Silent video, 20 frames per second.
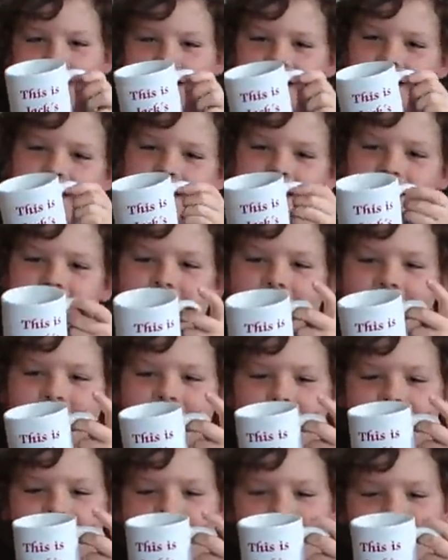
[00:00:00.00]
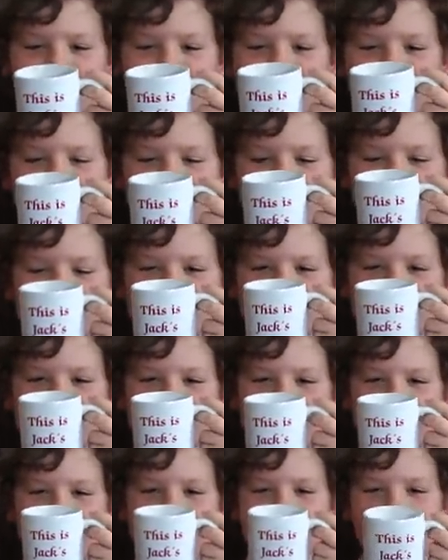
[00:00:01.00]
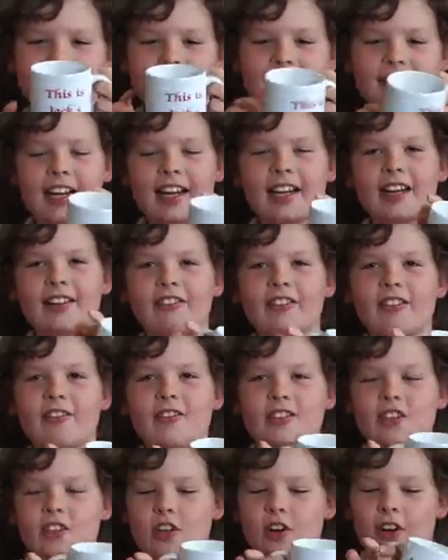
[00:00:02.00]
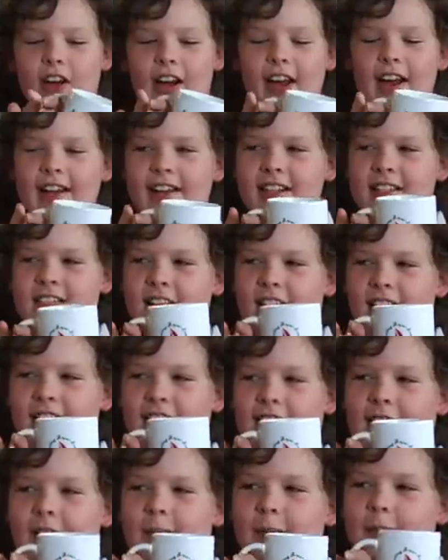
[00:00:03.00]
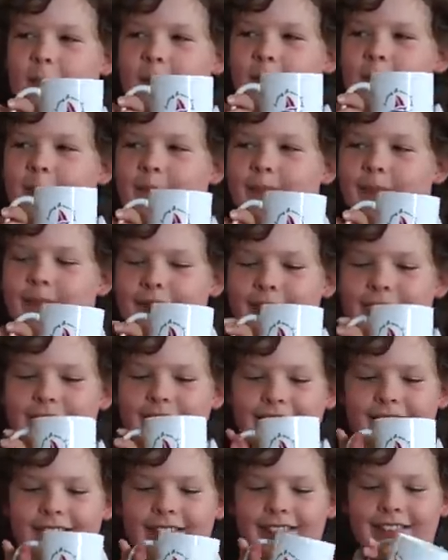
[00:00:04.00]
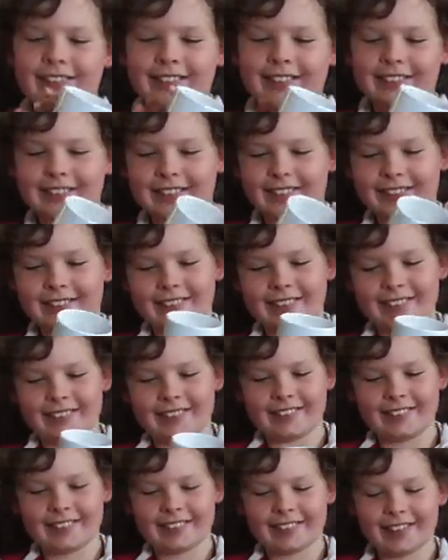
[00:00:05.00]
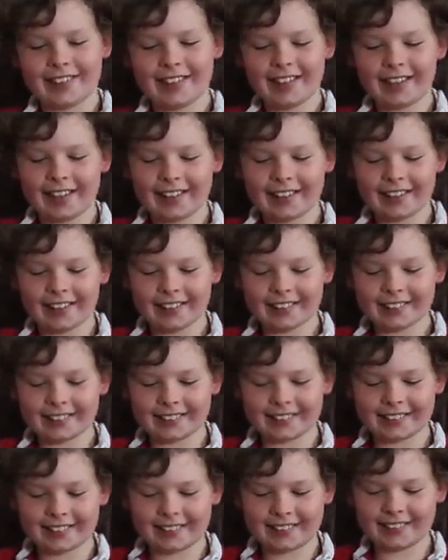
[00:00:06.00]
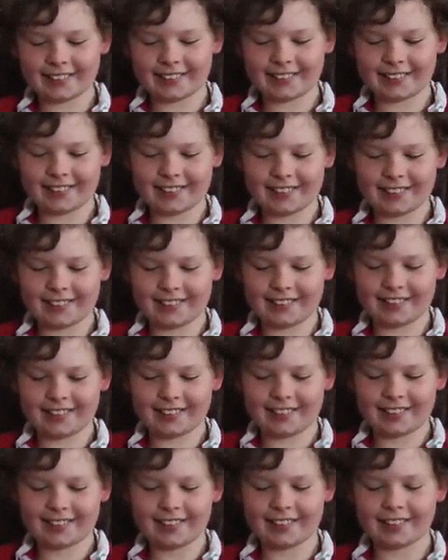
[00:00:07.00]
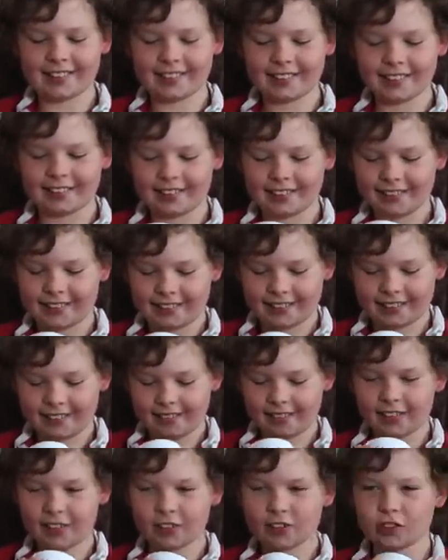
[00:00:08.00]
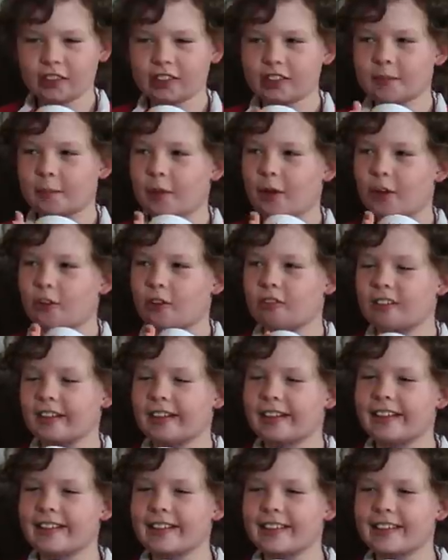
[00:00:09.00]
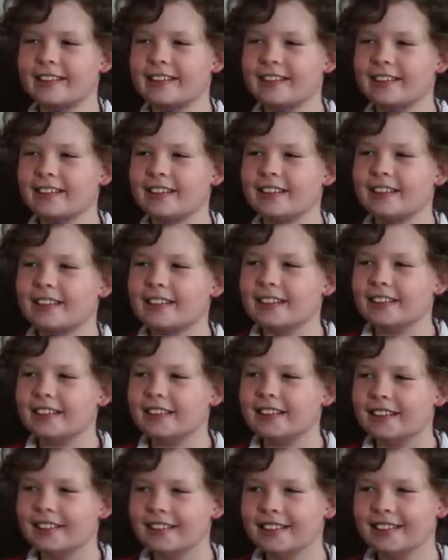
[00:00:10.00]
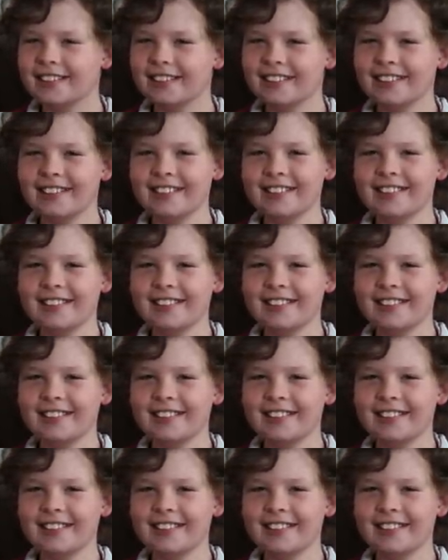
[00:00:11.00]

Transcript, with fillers: And Sailing river song anytime. Ah, I like this. that's lovely. Can drink some Earl Grey in this.